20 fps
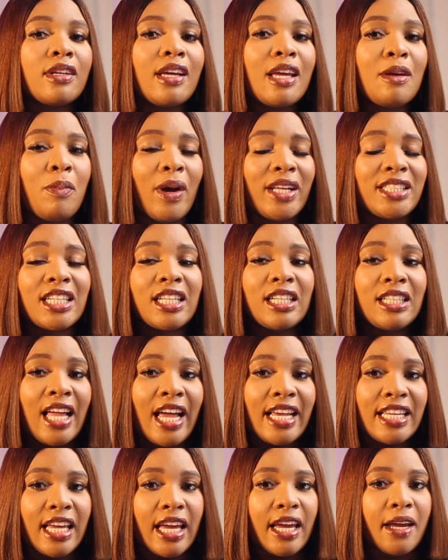a
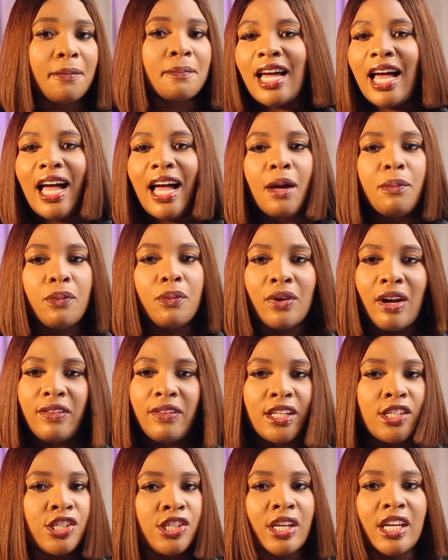particular year. That happened.
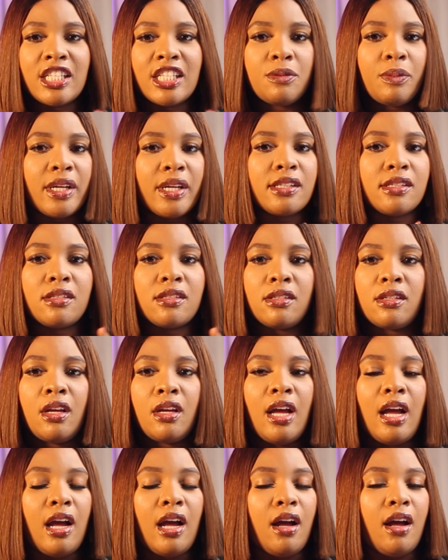After the engagement
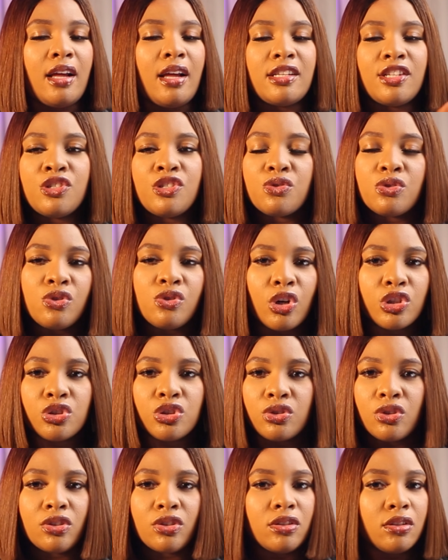and the
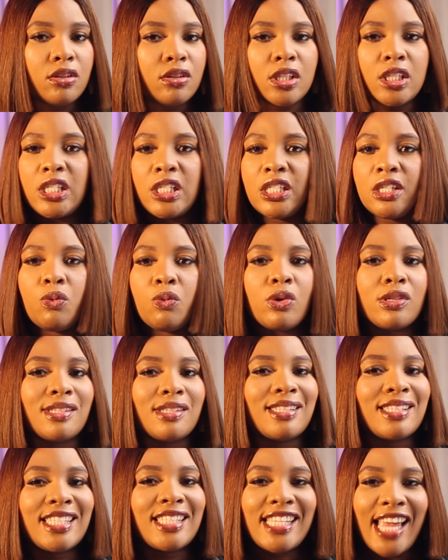introduction, it was
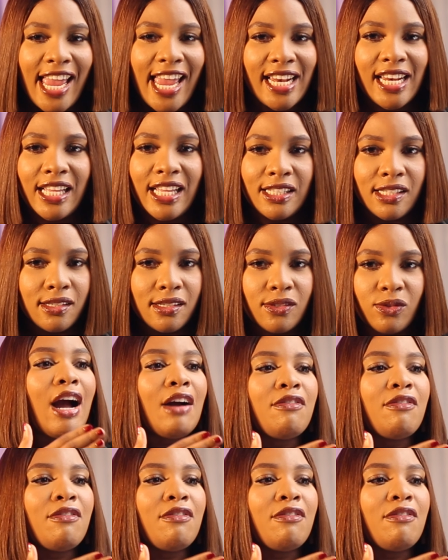silence.